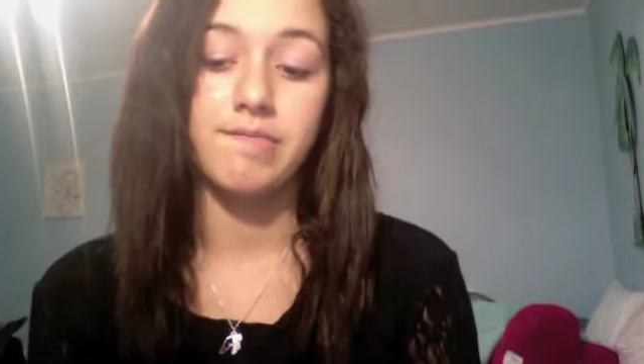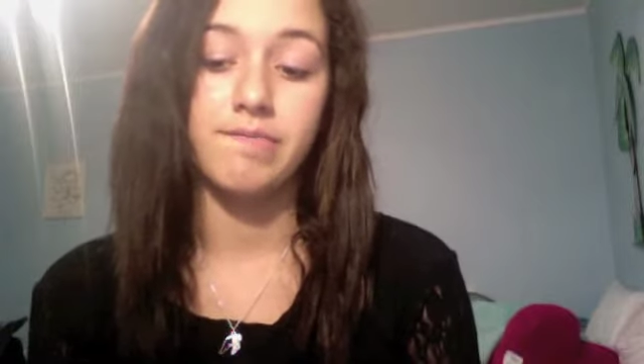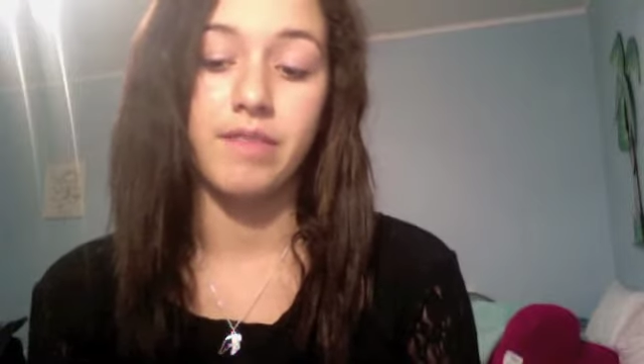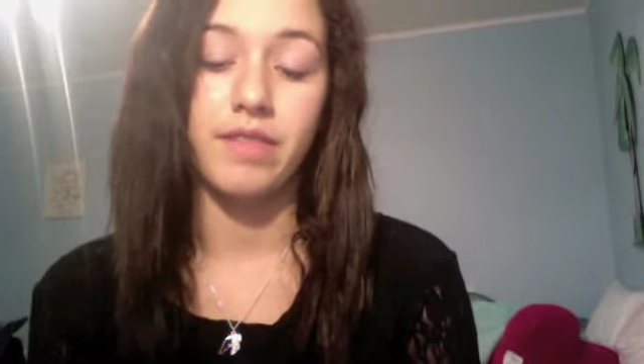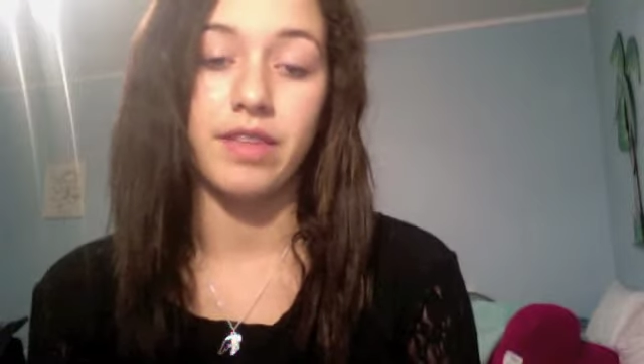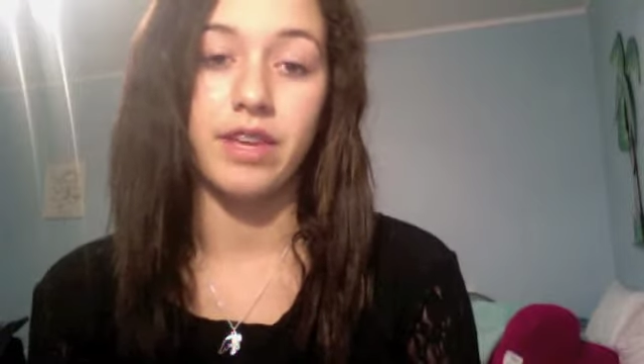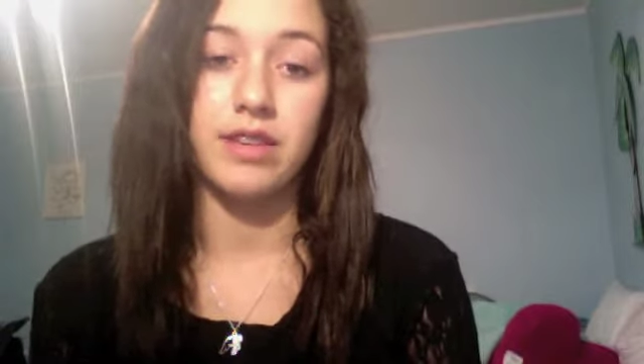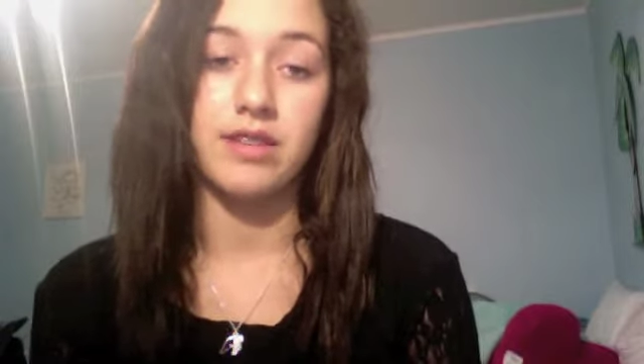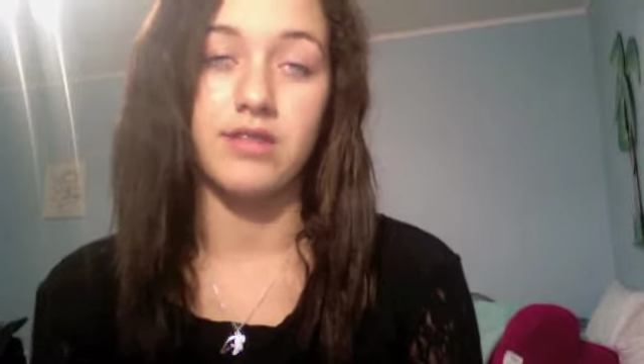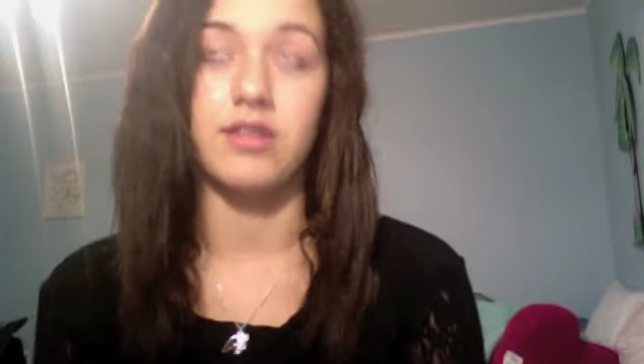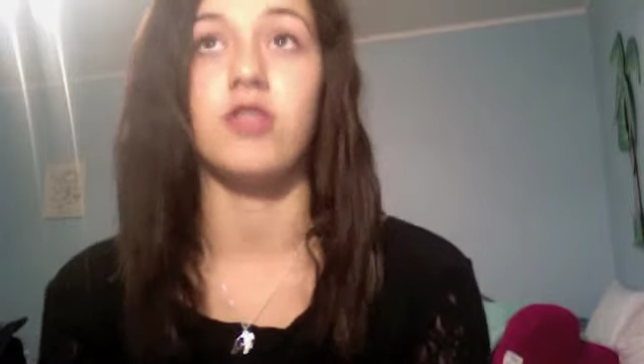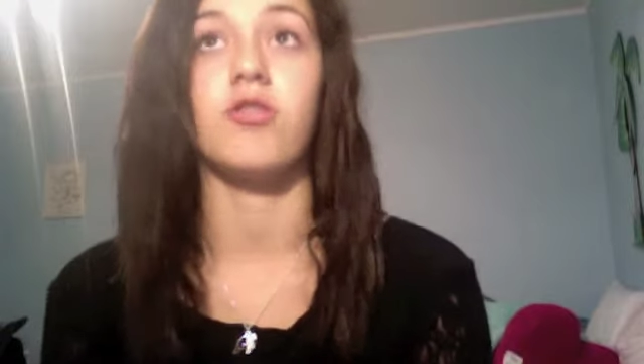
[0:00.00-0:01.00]
I think
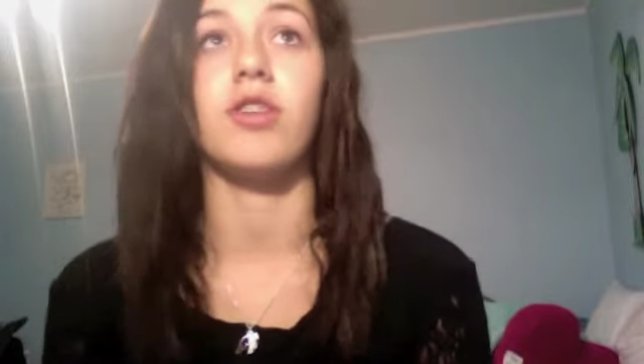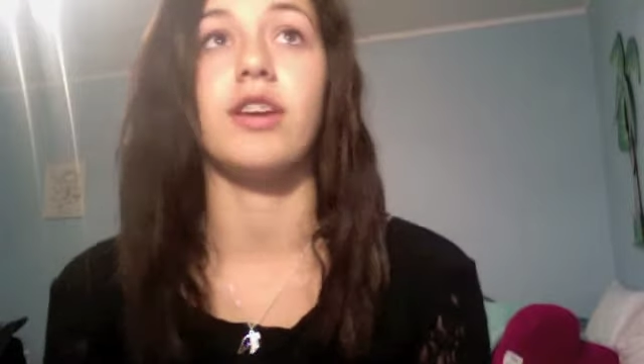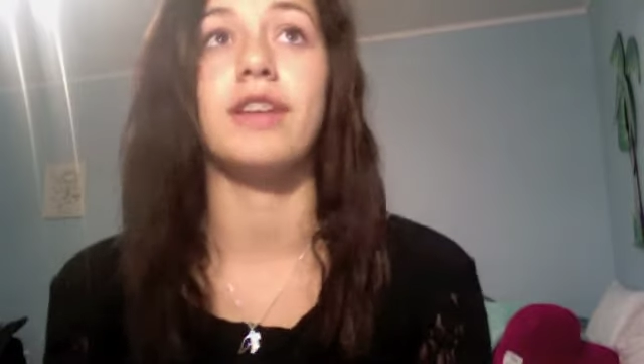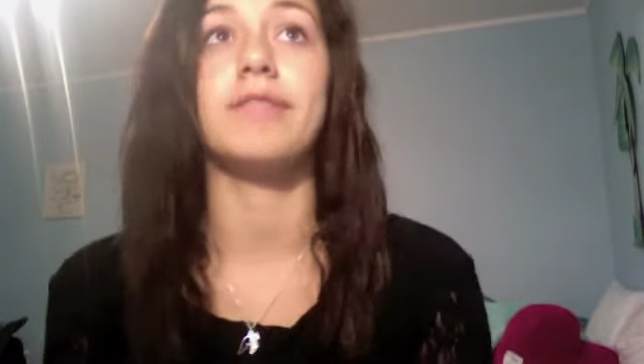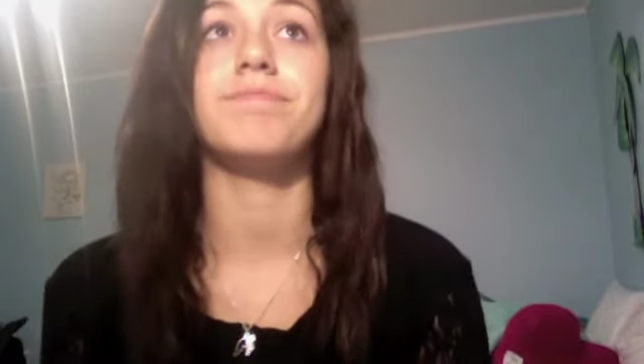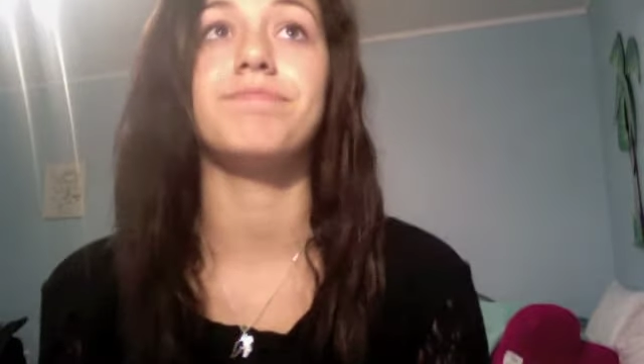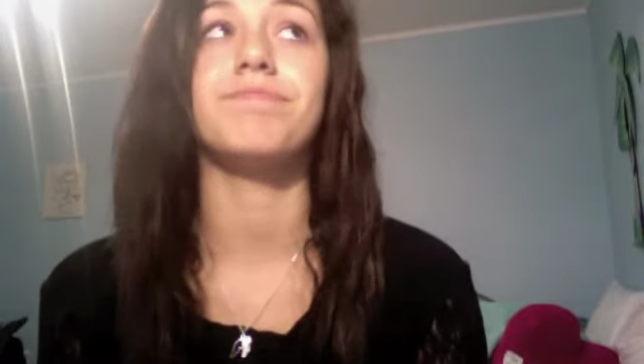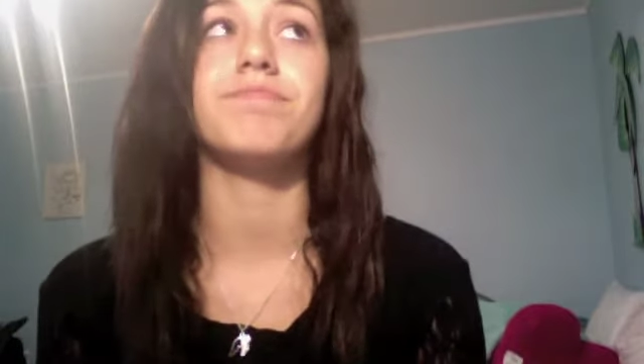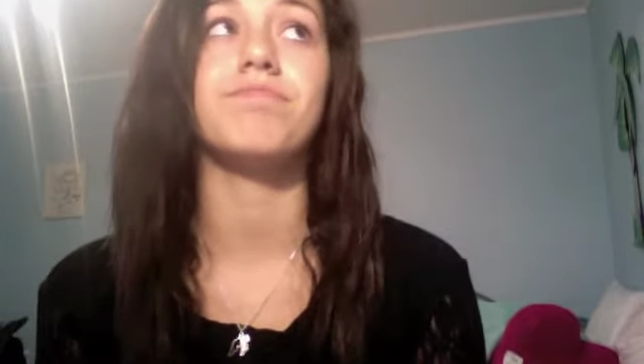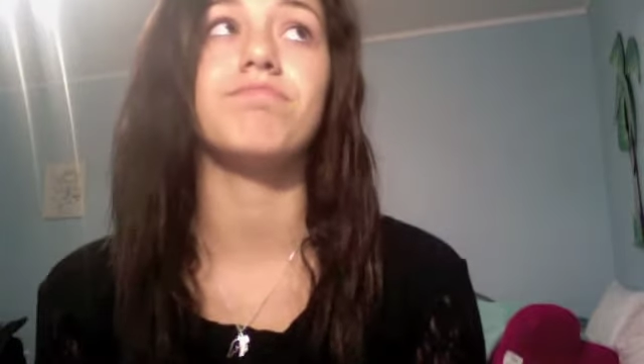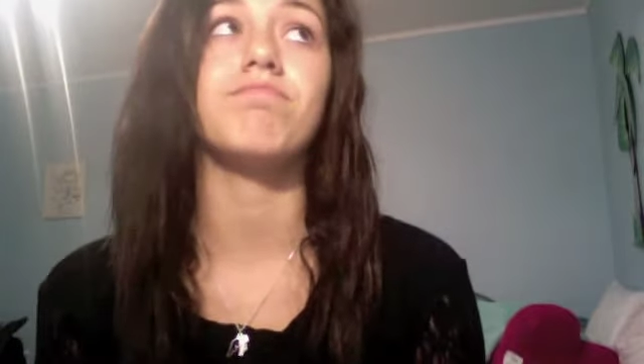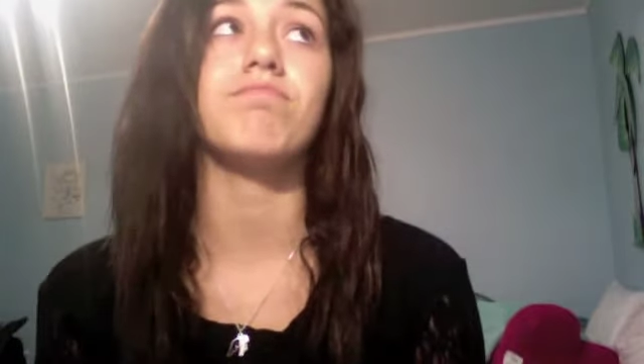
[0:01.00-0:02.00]
he's a cutie.
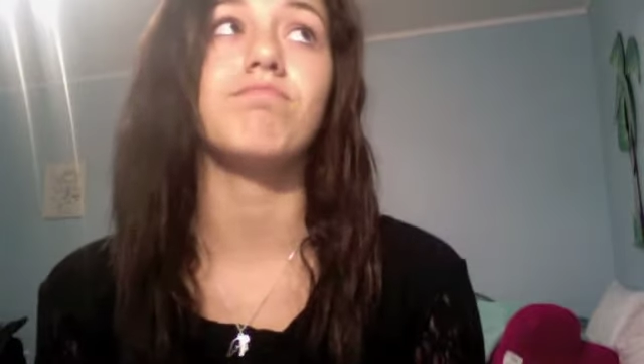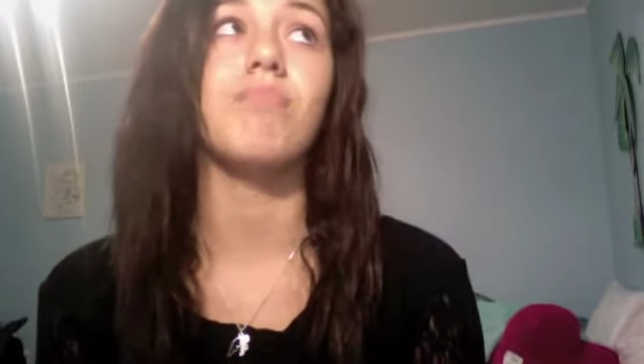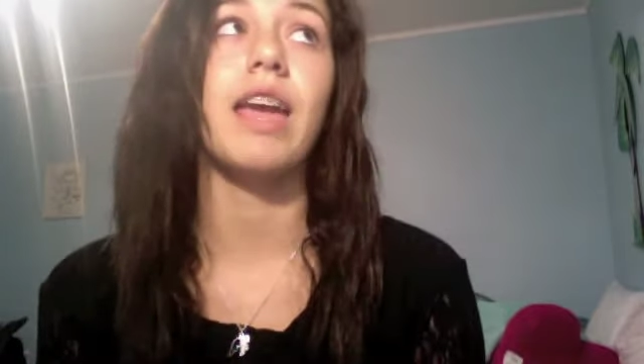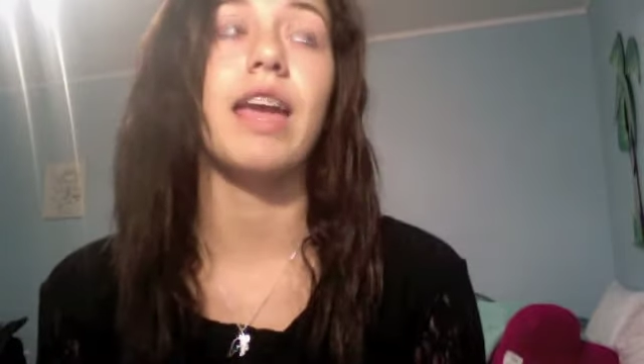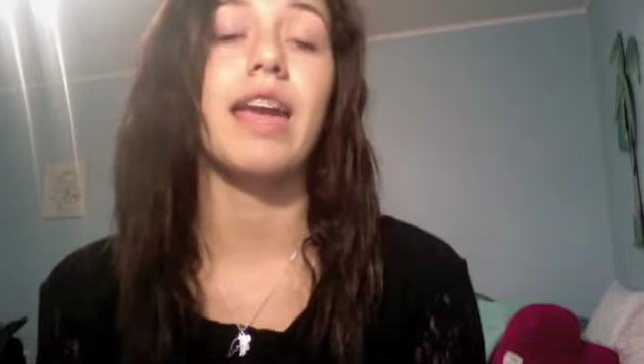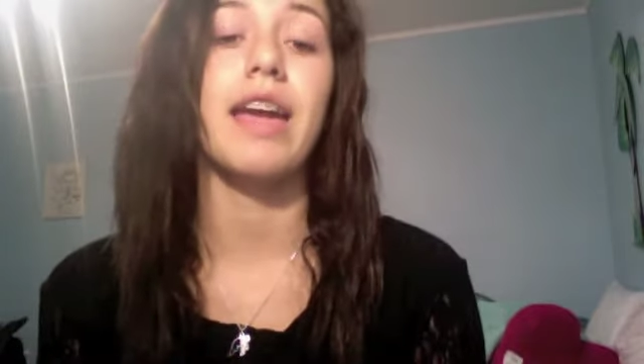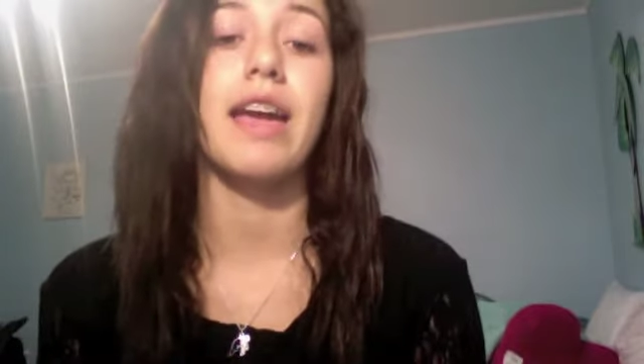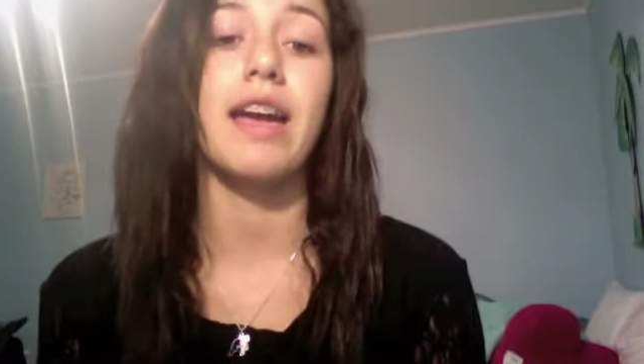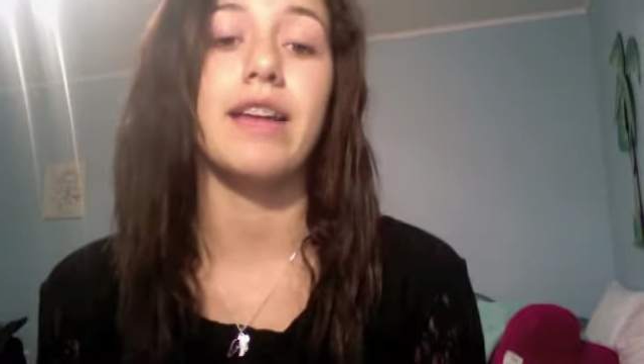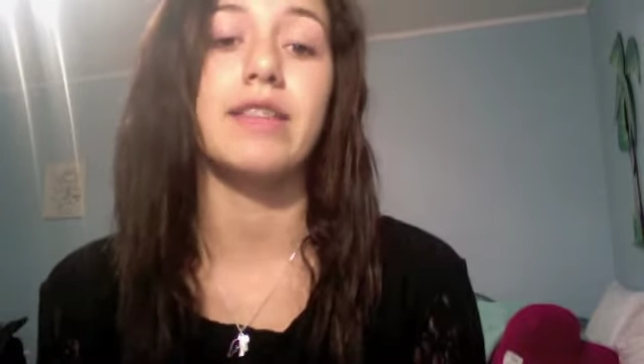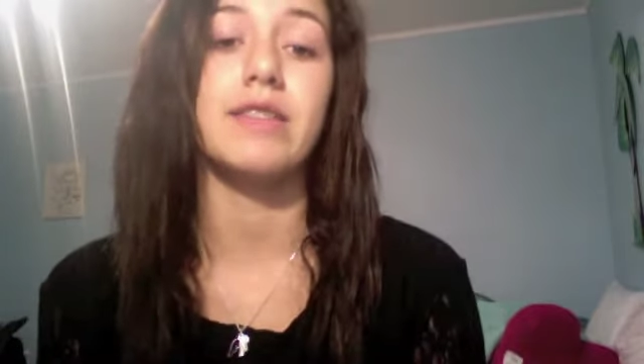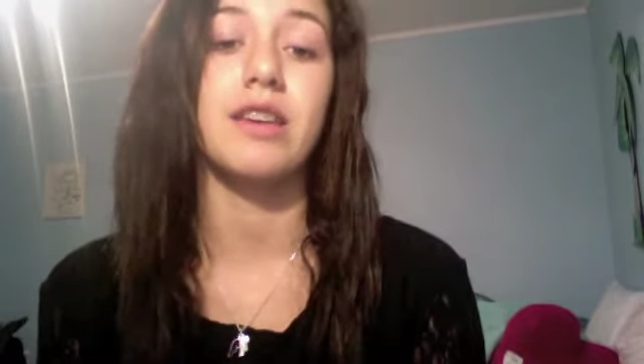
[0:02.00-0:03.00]

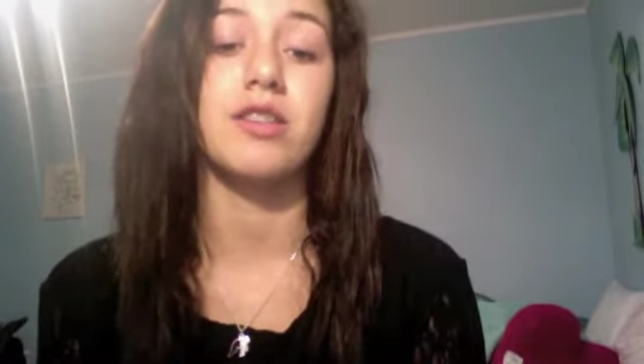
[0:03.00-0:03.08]
And